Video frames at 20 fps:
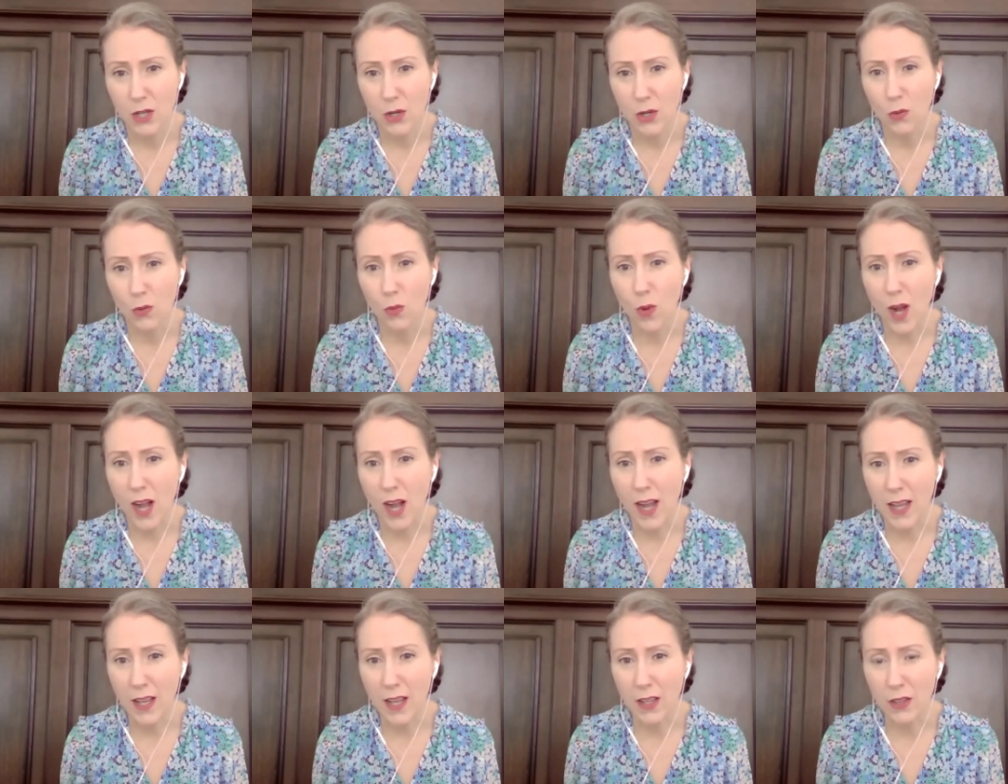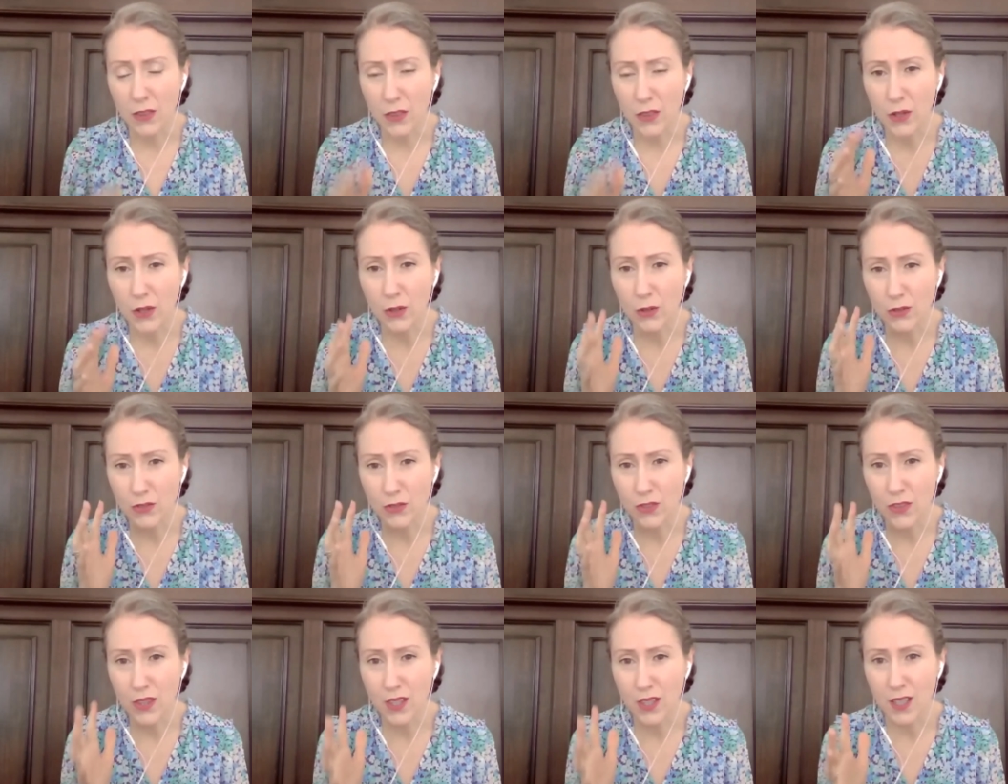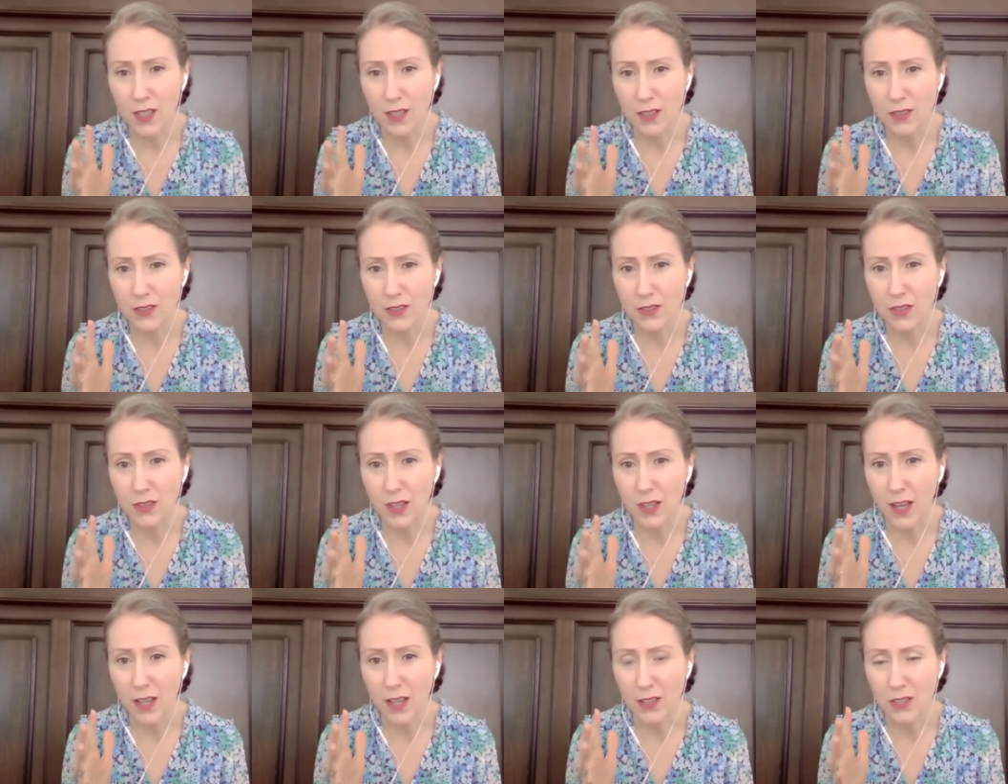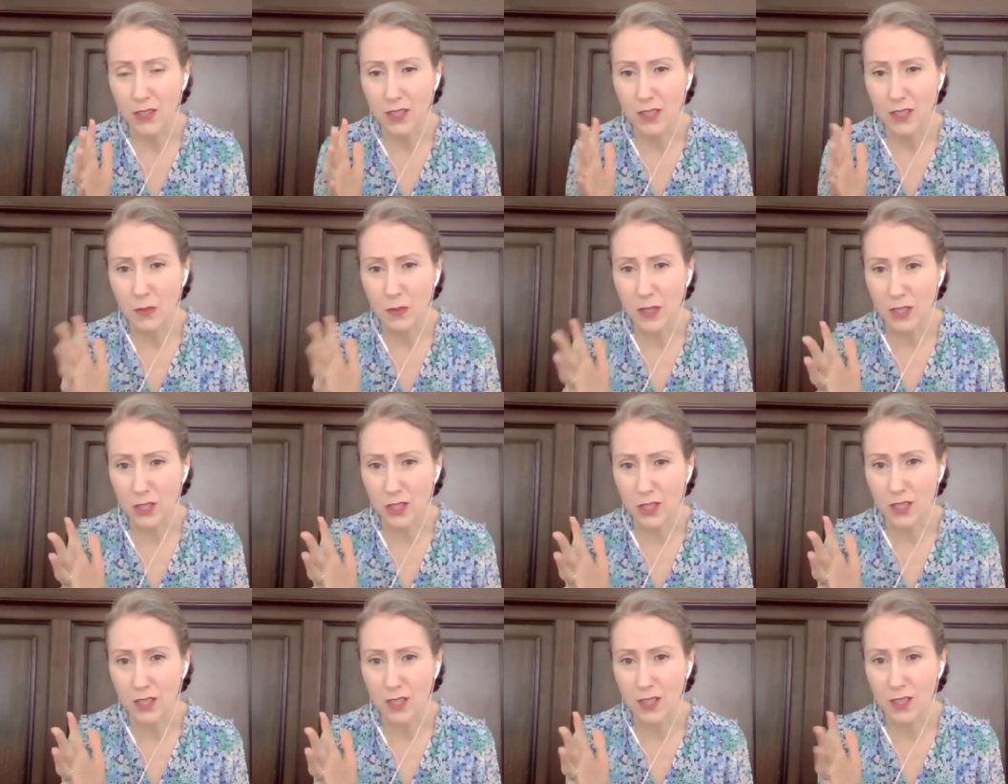why those things that I just mentioned,